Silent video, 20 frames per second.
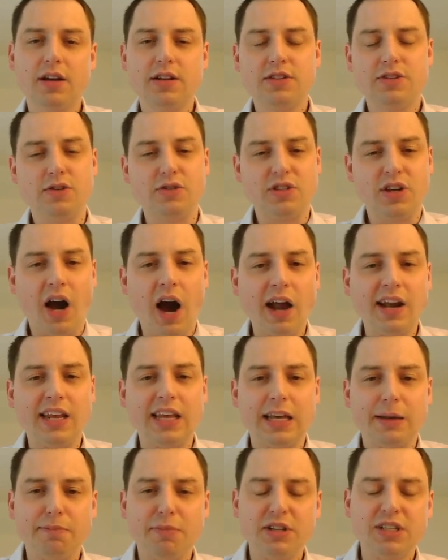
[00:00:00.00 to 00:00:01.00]
to
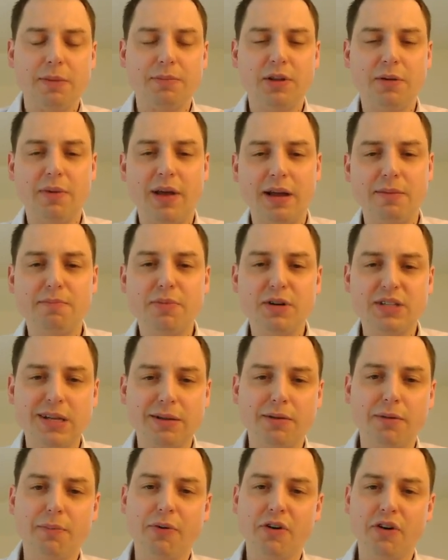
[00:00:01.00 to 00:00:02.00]
tiny
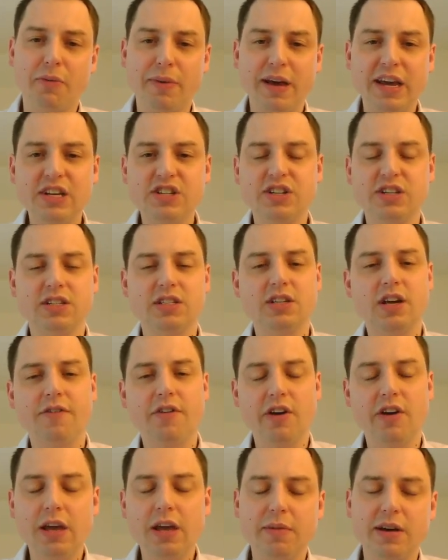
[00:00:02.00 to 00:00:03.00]
imperceptible perturbations of
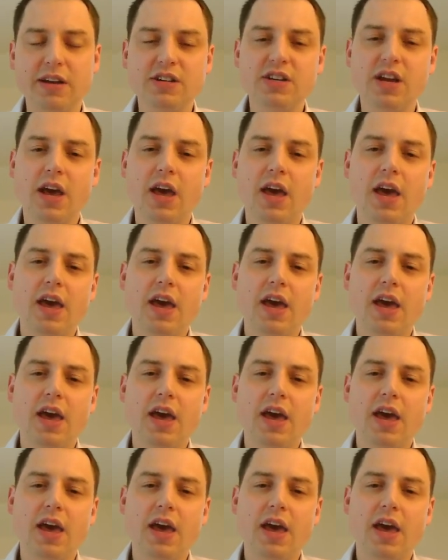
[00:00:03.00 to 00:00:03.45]
your image.